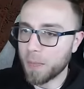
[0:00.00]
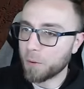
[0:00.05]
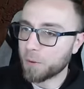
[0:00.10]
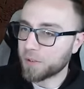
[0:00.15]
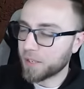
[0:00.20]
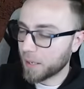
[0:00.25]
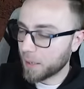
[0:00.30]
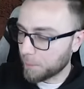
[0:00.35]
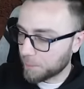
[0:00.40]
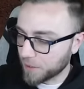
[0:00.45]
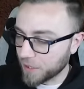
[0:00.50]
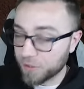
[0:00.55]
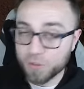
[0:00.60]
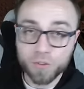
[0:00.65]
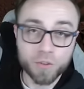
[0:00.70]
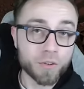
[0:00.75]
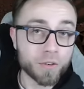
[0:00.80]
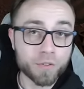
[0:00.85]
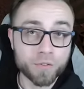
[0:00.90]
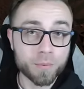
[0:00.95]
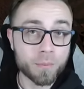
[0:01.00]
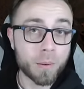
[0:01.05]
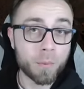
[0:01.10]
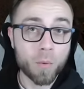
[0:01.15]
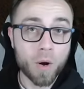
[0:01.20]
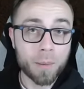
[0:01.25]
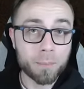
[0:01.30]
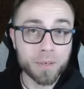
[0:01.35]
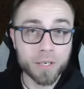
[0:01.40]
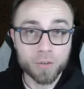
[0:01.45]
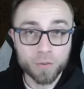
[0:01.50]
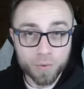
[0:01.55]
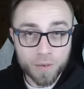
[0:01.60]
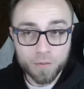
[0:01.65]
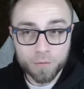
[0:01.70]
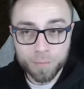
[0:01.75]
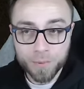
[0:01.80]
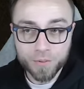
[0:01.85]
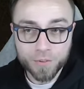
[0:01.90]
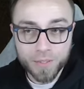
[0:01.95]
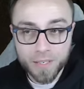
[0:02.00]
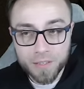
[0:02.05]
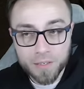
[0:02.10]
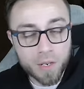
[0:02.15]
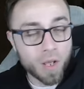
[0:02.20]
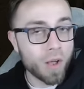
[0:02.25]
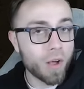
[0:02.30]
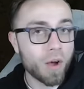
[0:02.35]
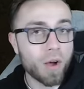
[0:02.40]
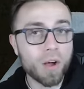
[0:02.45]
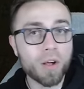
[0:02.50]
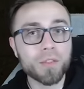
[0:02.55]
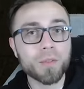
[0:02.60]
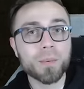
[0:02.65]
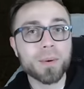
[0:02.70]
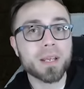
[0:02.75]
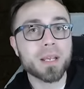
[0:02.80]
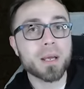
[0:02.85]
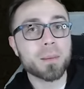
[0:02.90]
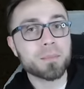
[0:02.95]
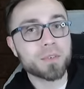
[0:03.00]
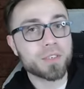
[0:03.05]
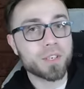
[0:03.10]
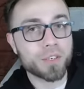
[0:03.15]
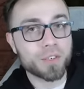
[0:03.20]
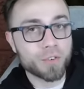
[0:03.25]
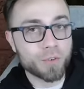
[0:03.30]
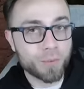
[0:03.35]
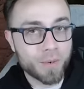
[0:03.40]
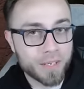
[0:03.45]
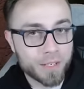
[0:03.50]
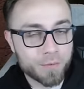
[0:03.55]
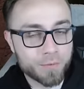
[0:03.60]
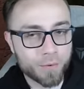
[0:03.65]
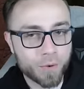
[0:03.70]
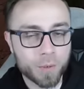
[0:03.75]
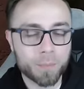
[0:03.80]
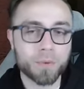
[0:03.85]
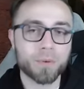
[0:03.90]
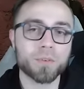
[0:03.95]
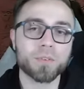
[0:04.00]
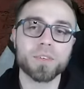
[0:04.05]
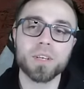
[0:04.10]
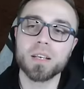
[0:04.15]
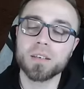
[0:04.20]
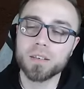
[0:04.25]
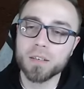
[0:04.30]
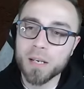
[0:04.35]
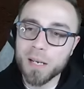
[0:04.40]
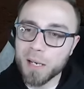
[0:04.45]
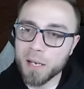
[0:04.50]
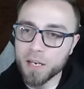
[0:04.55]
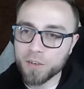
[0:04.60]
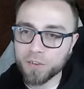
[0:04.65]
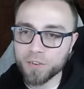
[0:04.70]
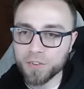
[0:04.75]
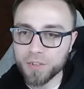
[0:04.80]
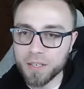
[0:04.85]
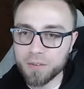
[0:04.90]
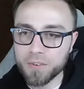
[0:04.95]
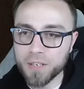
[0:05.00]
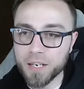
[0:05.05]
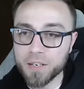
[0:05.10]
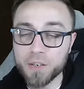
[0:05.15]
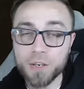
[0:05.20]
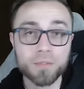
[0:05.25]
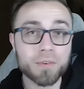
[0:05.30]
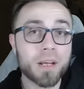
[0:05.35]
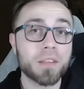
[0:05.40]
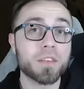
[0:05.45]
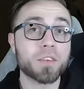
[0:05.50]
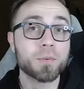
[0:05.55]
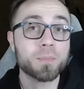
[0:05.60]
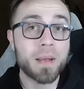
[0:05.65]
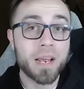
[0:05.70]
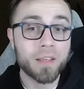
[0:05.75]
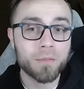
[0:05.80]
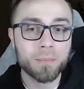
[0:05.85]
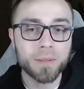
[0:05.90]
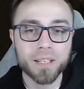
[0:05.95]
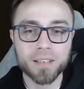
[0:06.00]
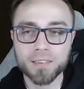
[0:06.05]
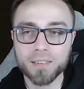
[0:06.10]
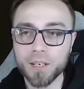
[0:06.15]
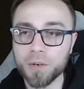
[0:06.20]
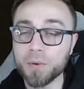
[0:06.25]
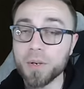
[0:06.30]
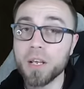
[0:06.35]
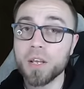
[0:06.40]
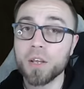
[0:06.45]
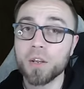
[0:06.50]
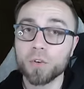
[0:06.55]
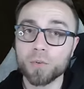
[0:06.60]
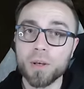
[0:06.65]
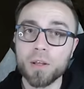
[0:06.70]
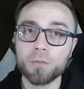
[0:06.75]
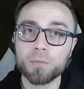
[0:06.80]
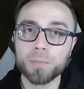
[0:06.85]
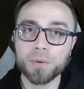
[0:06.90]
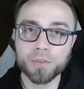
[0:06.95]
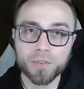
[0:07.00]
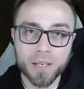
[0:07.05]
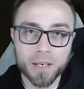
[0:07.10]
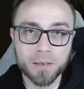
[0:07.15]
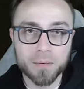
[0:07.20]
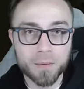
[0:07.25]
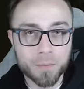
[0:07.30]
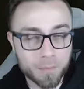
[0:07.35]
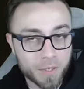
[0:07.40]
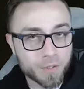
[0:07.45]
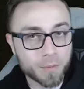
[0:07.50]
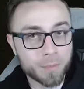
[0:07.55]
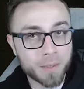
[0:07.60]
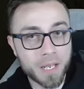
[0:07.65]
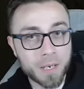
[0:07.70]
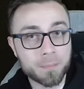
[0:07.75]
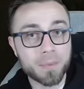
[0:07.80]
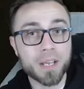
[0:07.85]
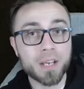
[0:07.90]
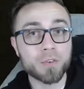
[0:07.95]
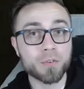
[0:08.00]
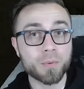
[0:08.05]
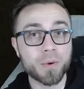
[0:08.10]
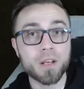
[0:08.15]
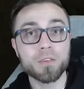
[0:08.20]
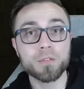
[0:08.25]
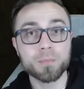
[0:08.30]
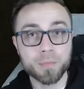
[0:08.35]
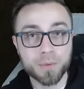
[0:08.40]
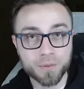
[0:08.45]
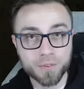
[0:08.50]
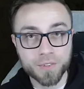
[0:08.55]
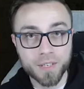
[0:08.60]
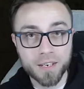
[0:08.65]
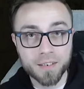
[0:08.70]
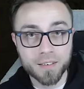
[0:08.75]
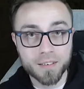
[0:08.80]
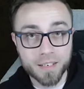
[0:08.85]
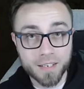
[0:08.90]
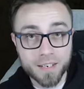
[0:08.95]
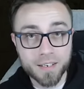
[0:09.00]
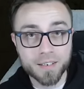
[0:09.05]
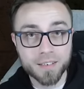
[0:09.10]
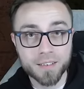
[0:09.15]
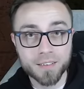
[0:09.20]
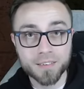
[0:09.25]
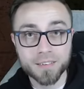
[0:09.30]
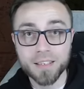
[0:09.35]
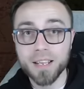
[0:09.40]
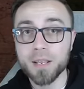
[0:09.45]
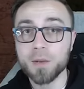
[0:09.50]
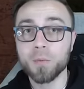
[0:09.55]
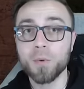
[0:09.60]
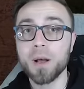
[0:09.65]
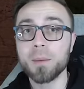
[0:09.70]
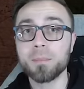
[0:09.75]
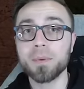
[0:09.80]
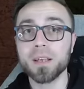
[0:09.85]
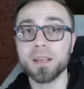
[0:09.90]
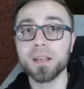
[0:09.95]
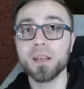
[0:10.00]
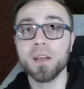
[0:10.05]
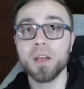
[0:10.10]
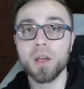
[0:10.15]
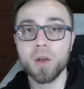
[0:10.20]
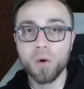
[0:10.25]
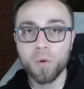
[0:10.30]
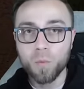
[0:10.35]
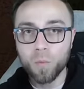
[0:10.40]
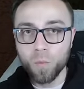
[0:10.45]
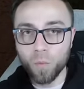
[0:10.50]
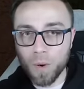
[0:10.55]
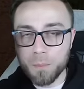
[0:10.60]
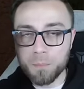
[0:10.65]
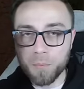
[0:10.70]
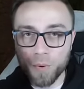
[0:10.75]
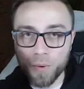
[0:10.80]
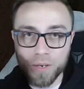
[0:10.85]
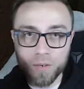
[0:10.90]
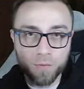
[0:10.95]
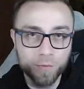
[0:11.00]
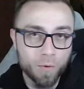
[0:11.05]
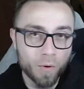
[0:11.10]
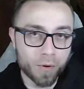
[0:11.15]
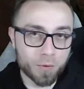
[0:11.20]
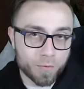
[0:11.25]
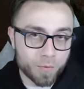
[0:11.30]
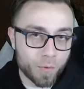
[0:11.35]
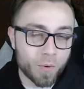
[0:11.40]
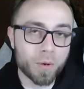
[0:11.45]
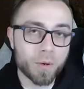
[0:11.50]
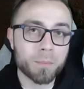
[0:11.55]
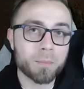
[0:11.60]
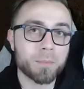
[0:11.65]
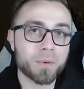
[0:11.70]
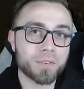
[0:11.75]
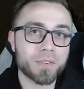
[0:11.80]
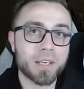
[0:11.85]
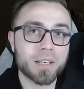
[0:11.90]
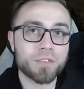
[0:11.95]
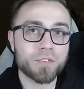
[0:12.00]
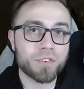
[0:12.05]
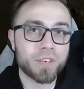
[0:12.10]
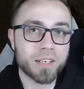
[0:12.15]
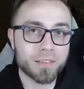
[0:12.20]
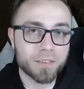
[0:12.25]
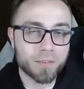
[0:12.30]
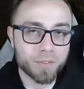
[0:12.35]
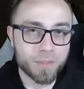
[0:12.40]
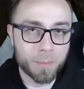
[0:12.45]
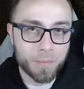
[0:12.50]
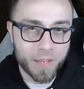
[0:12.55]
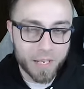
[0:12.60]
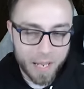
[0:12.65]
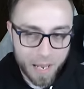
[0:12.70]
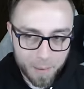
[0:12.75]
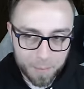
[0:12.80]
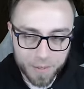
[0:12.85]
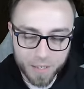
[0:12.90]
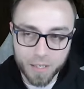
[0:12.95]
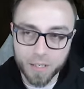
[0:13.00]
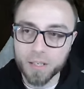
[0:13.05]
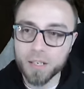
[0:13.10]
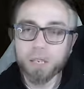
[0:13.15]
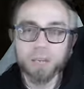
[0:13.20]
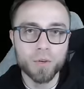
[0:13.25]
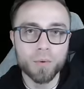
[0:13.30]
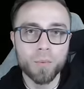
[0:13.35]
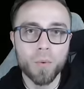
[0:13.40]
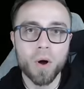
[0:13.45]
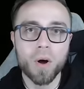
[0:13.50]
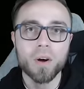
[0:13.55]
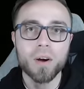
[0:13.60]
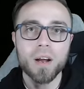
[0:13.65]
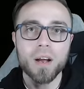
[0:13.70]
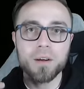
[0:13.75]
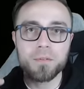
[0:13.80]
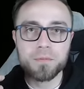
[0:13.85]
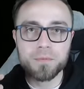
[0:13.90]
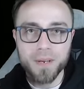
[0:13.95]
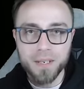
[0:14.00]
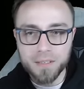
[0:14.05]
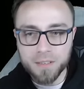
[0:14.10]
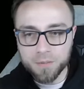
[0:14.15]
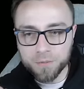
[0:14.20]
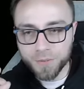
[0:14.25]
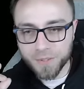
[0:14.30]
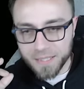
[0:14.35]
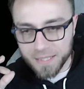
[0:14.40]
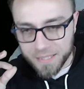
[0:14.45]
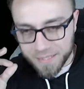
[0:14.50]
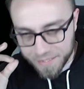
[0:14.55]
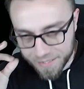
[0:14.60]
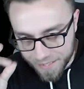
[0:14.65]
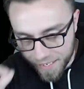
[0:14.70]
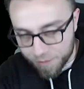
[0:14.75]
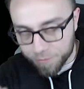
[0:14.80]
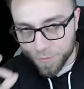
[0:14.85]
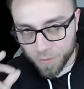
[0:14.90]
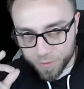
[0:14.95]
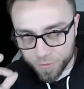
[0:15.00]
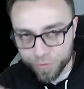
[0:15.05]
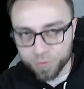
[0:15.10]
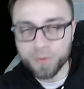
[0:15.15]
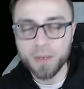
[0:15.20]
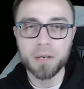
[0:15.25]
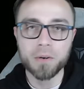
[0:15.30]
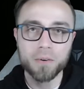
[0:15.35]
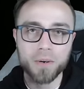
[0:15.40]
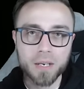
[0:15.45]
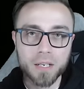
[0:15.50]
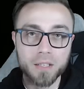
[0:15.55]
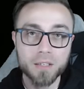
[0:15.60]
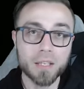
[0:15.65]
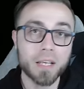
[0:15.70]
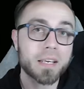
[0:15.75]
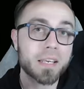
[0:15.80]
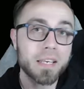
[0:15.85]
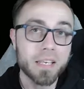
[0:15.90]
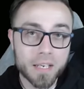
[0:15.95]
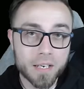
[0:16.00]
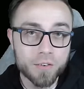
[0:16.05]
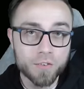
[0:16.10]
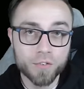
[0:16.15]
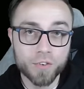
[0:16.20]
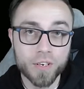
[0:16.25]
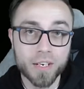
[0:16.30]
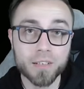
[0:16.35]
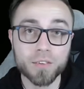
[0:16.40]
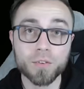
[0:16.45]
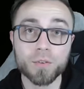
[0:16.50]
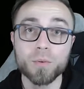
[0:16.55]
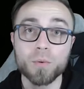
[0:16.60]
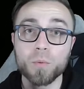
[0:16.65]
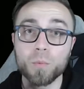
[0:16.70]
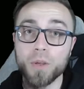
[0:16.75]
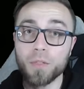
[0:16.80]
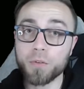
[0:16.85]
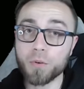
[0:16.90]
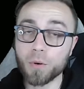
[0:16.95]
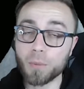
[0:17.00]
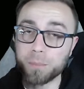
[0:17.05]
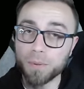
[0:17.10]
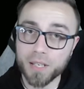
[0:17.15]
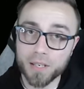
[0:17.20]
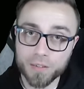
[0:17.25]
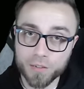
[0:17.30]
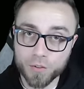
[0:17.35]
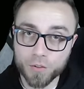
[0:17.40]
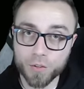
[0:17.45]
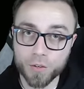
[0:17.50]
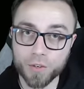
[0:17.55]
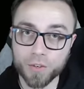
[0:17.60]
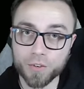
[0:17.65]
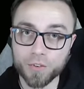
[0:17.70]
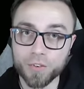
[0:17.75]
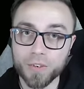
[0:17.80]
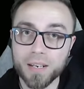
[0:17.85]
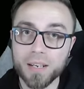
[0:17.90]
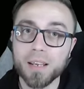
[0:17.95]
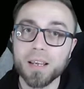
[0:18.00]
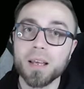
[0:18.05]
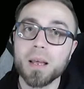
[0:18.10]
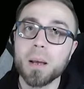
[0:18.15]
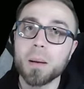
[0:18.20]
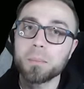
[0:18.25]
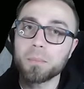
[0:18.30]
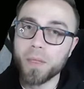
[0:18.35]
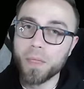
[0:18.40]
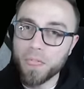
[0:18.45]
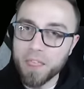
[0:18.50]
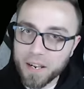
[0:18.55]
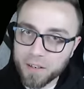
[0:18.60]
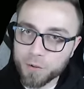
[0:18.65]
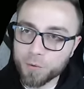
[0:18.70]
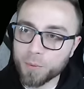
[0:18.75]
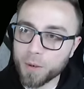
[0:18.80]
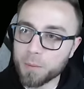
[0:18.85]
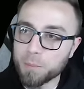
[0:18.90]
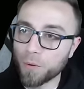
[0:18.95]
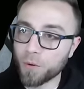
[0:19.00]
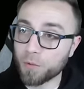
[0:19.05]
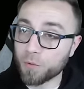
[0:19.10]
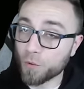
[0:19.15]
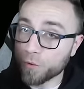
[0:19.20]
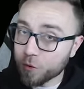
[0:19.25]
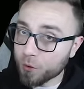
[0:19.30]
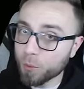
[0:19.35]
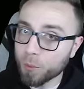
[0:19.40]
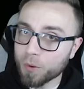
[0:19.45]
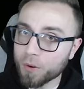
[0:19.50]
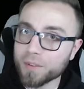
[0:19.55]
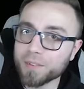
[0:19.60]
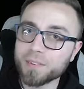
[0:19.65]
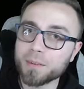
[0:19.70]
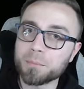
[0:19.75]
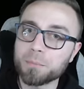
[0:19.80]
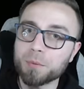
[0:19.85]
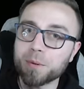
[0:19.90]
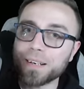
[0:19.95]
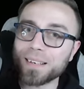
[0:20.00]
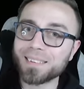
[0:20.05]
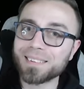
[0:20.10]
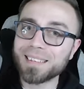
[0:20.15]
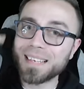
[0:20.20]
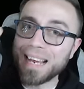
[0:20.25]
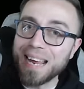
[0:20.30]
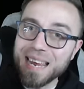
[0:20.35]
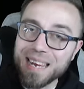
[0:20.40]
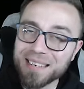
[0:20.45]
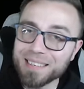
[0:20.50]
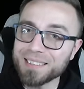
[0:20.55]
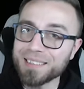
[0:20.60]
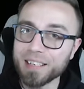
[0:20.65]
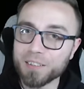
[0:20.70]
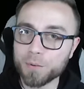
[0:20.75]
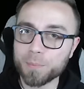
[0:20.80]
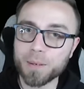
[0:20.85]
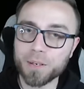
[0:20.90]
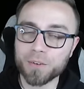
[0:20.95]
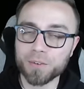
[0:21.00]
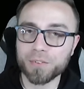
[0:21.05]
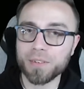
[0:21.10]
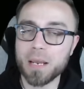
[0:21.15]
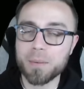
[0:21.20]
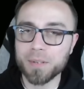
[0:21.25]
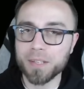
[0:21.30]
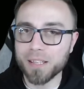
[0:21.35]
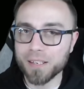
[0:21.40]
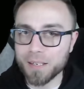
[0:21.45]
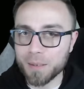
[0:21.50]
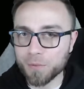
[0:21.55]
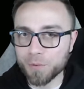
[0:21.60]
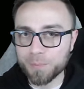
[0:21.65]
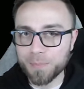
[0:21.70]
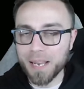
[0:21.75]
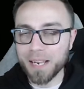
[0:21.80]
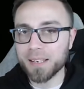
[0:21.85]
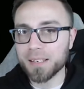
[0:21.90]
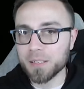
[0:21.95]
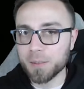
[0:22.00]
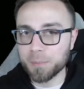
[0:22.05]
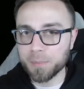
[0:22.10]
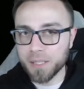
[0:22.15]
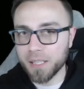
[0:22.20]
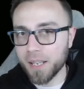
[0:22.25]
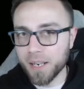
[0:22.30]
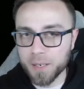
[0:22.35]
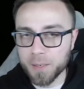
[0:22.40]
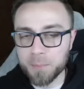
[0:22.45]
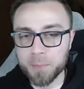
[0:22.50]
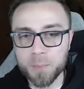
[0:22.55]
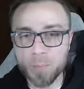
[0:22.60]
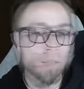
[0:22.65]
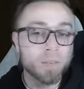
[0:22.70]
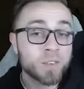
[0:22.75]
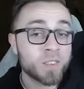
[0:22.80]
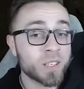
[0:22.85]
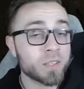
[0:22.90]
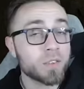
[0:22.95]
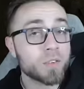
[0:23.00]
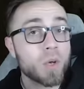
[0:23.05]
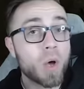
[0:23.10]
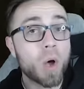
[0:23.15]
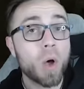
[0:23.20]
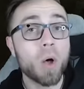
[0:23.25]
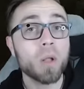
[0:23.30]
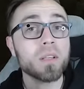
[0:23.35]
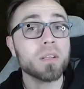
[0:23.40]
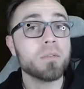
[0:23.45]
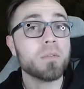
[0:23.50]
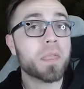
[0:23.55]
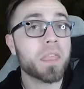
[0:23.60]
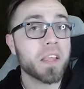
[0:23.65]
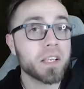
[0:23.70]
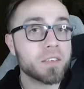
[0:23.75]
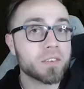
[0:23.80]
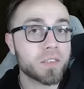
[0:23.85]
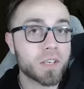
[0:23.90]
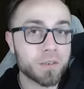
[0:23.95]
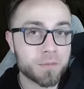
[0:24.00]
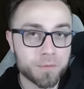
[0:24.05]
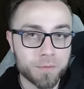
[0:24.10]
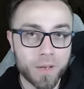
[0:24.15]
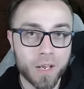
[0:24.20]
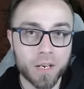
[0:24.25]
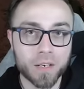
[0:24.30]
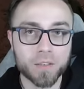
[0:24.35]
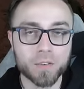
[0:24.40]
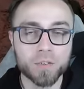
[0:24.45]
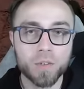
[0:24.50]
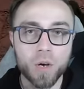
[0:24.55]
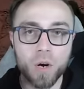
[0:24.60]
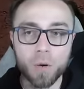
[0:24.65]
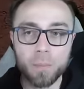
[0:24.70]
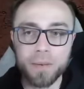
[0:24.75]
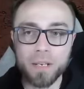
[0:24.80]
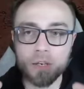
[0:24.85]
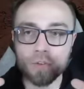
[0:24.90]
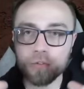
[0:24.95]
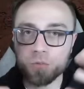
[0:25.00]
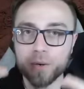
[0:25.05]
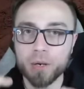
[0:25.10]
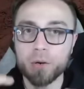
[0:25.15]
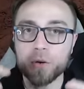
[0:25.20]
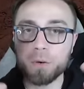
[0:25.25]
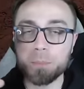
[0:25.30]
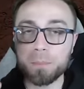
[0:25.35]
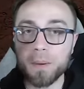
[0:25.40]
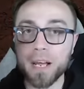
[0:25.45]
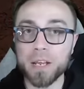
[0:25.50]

that would take Blood Surge from a whopping twelve percent all the way up to twenty-four percent. And just to give you an idea of how this math plays out, twelve percent multiplied by twelve percent is a whopping one point four four percent chance of something happening. You are effectively never triggering lucky hit chance with your Blood Surge. But that's where both Cruor's Embrace and Deathspeaker's Amulet comes back into play. Since all of these effects are being triggered